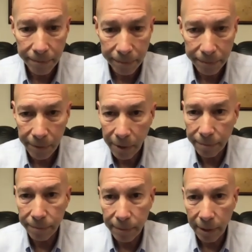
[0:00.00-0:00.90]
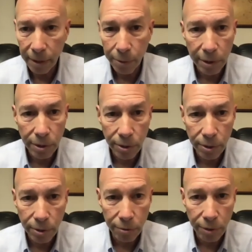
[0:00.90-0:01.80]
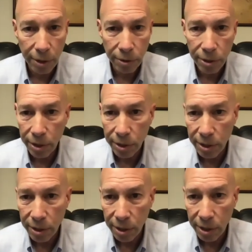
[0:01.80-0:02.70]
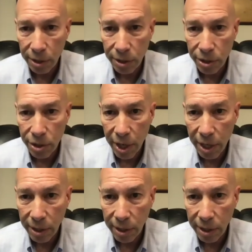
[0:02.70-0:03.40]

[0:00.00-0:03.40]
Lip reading: Right. Any questions on rental assistance in the chat there?